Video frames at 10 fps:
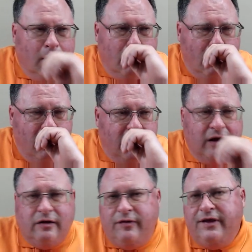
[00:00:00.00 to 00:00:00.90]
And
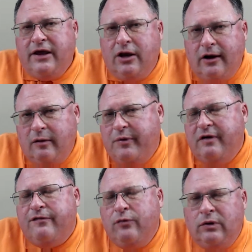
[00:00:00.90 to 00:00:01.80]
if you think you're going to be, you're
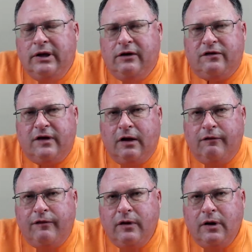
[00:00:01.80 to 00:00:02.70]
fooling
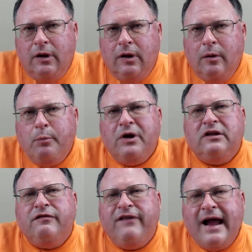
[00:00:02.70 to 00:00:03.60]
yourself. But the
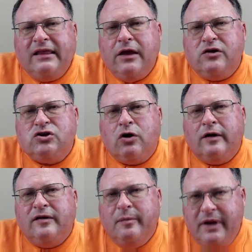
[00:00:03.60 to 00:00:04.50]
fact that you start
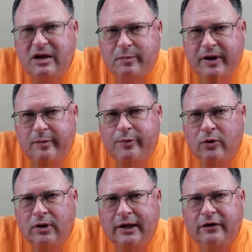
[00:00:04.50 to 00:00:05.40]
to meet
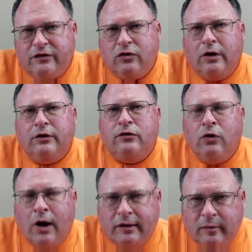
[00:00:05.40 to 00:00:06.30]
people and you start to
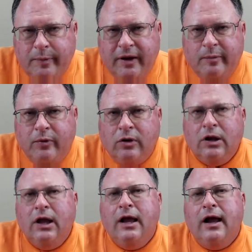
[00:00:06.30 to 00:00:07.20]
talk to people
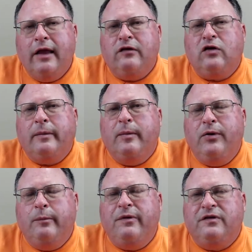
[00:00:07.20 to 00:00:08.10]
and you start to be put in
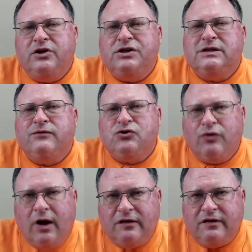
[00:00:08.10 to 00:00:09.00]
positions of
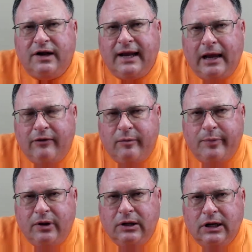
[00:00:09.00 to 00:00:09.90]
trust and
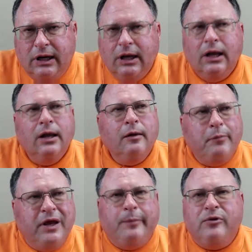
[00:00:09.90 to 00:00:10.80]
accountability,
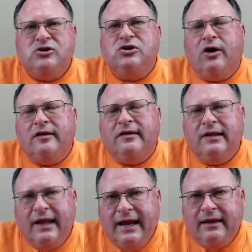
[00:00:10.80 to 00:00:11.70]
people start to
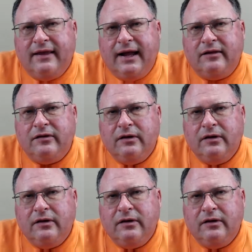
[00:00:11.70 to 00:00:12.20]
like that.